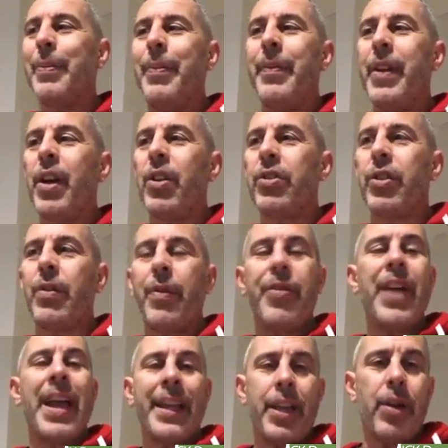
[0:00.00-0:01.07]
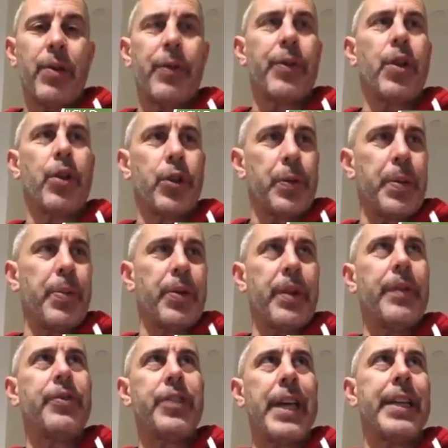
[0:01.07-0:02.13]
So thank you for those people that have
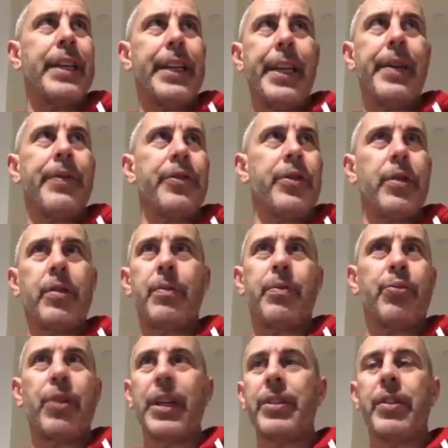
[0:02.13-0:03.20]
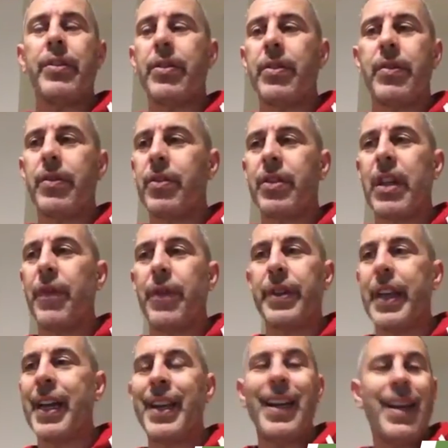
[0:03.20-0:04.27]
sent gifts and presents and stuff like that.
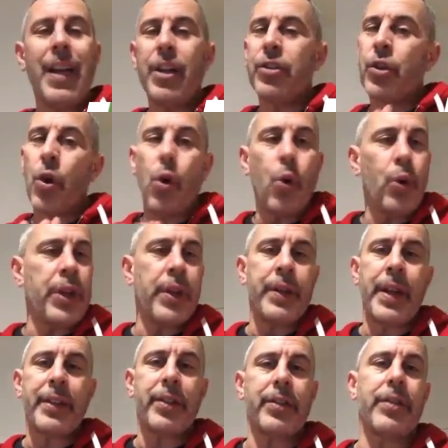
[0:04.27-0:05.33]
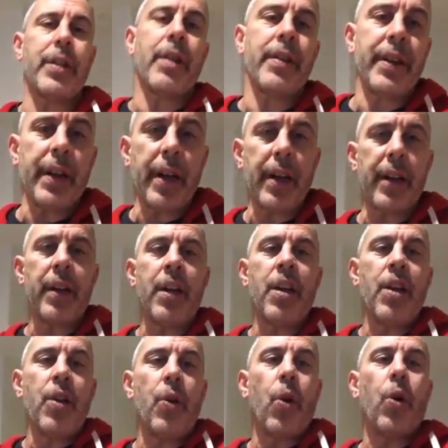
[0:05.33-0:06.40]
Totally unnecessary.
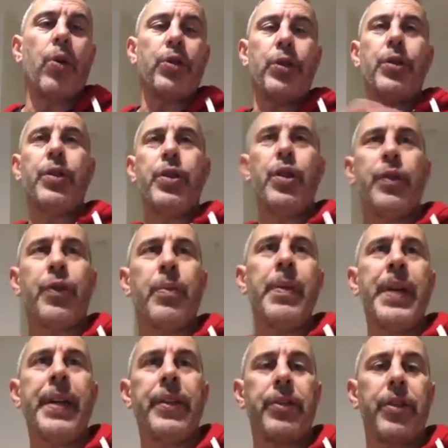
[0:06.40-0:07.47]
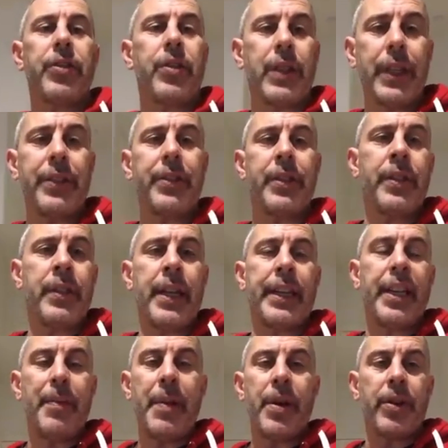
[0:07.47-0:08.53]
all you can do for me is just listen and give me your
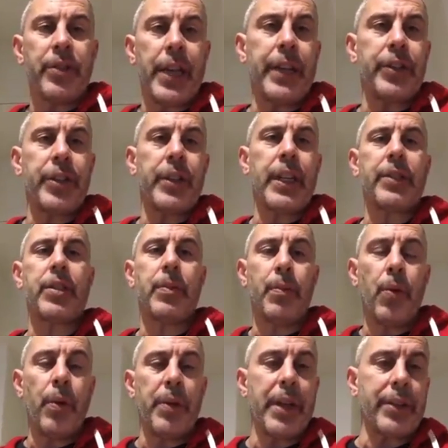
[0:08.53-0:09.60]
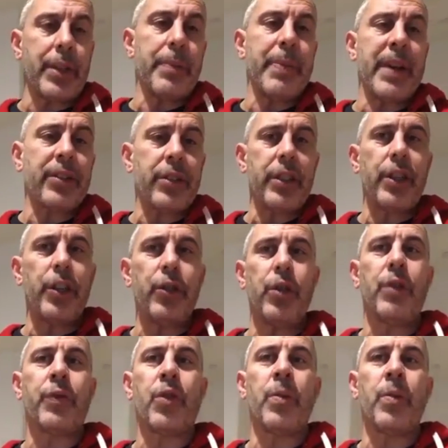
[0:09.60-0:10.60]
attention. That's the best thing you can do for me.